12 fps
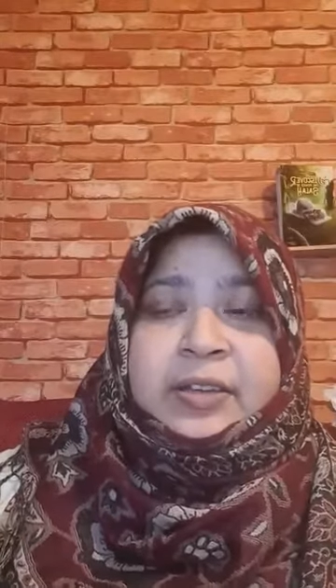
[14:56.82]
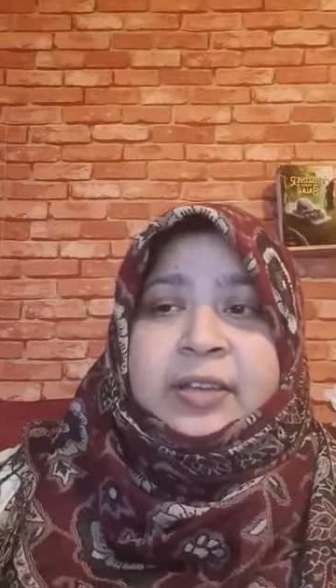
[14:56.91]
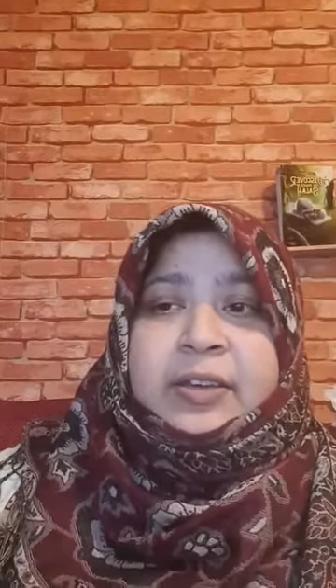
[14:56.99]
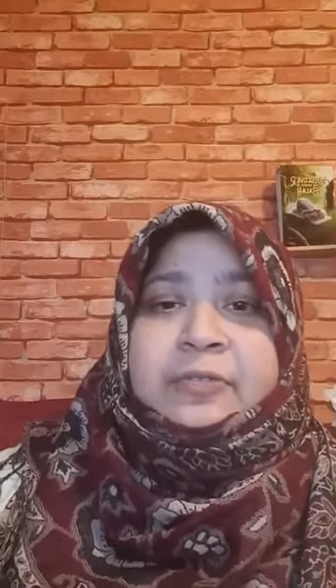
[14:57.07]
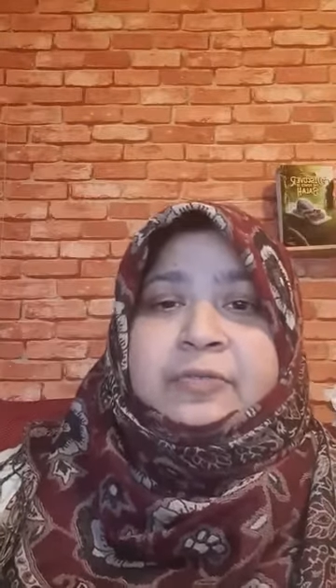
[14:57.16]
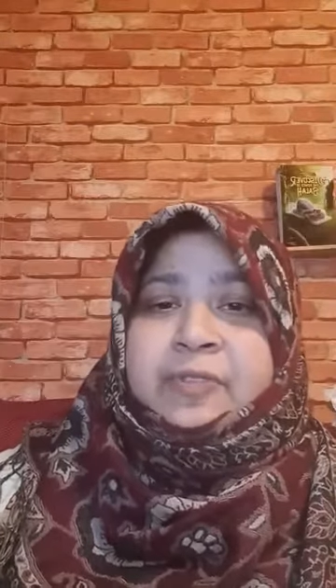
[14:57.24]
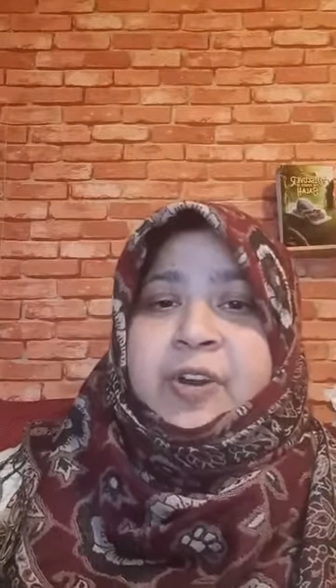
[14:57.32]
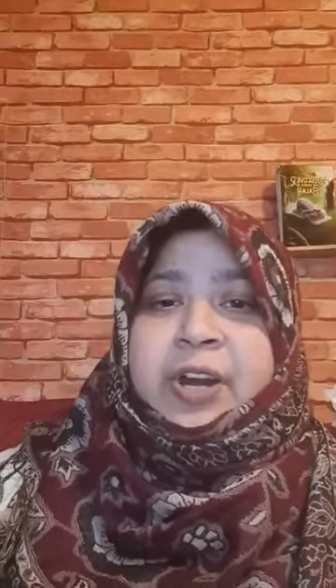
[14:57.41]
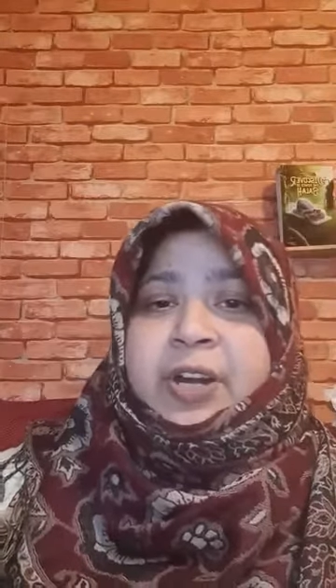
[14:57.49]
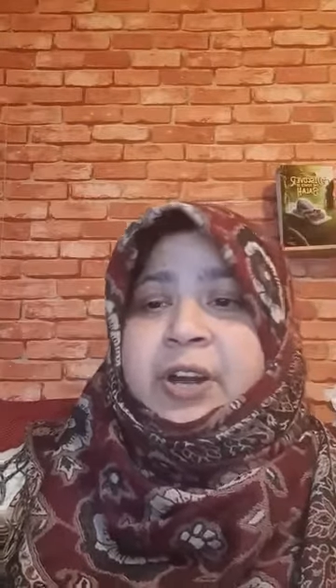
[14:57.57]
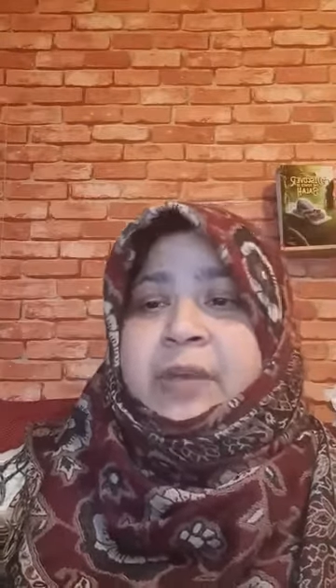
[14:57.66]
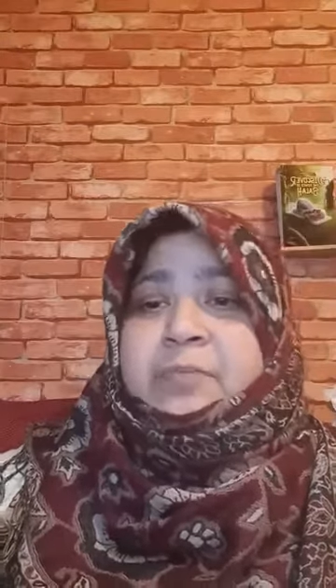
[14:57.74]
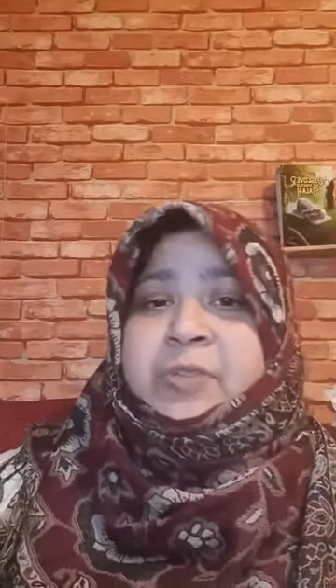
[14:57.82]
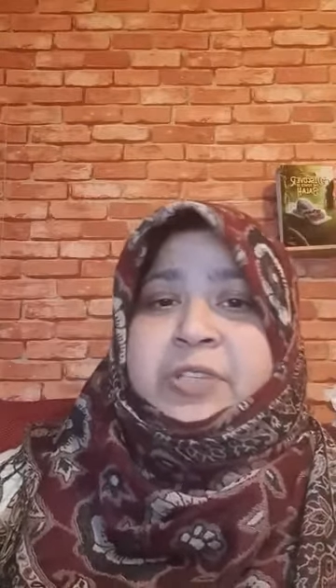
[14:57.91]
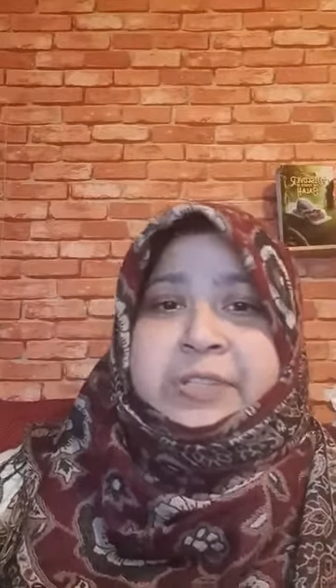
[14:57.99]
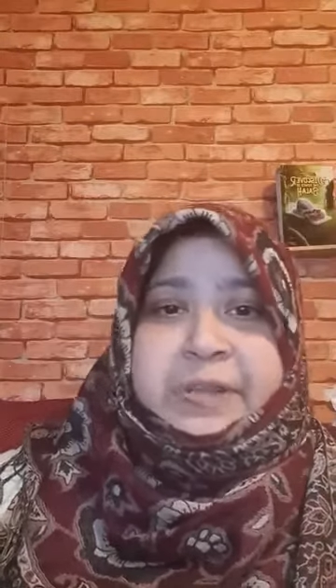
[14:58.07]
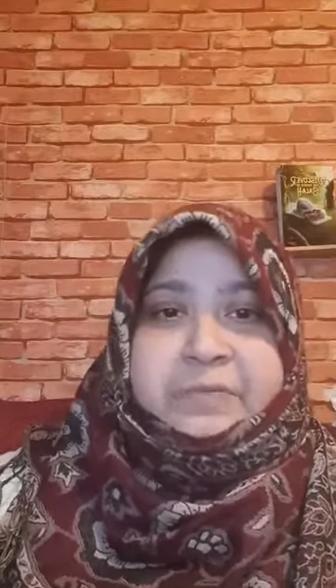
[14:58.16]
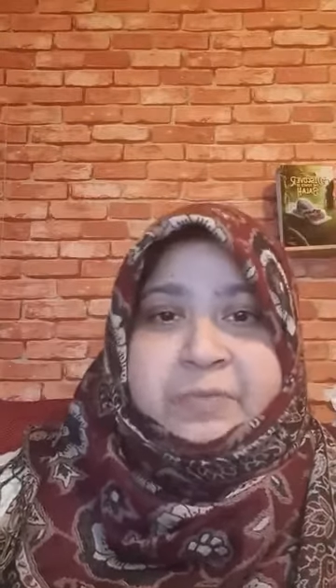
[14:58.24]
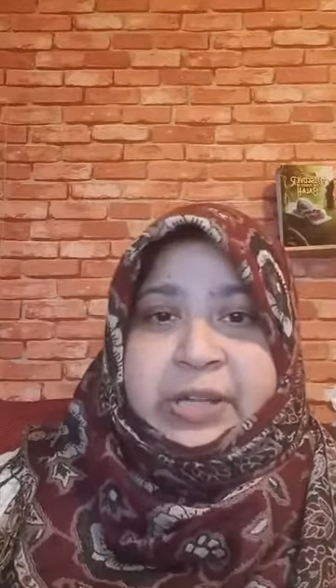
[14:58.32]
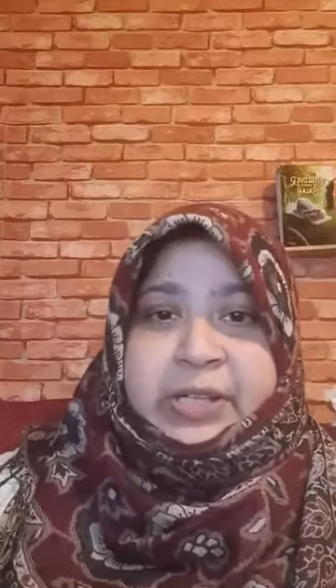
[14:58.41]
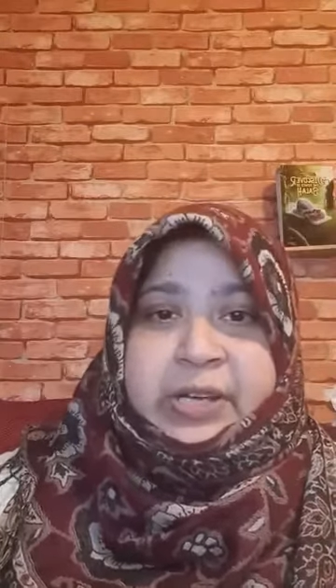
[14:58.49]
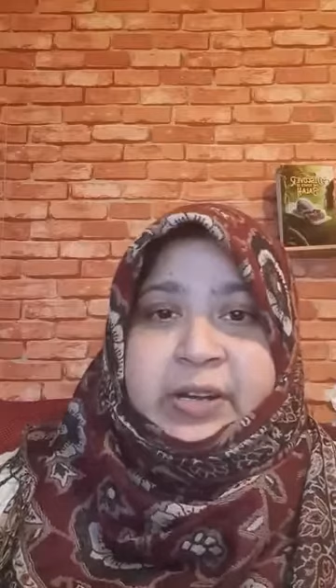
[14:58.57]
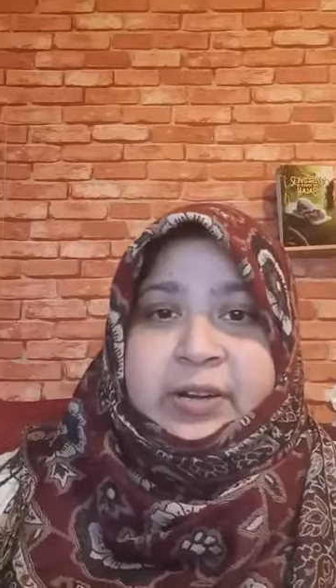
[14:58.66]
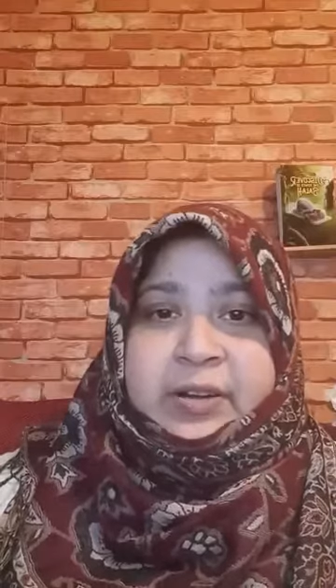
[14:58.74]
for a Muslim
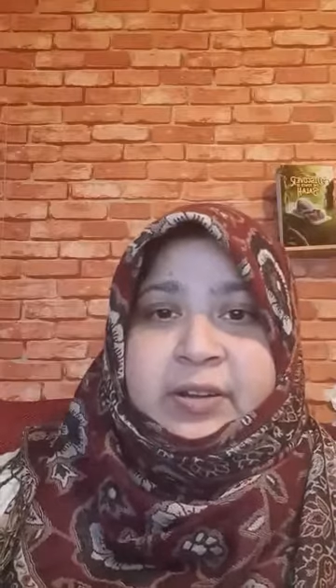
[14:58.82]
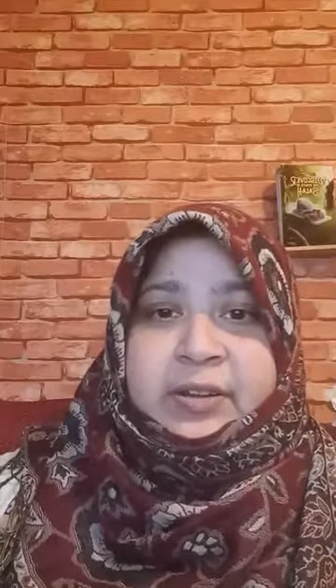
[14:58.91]
mother,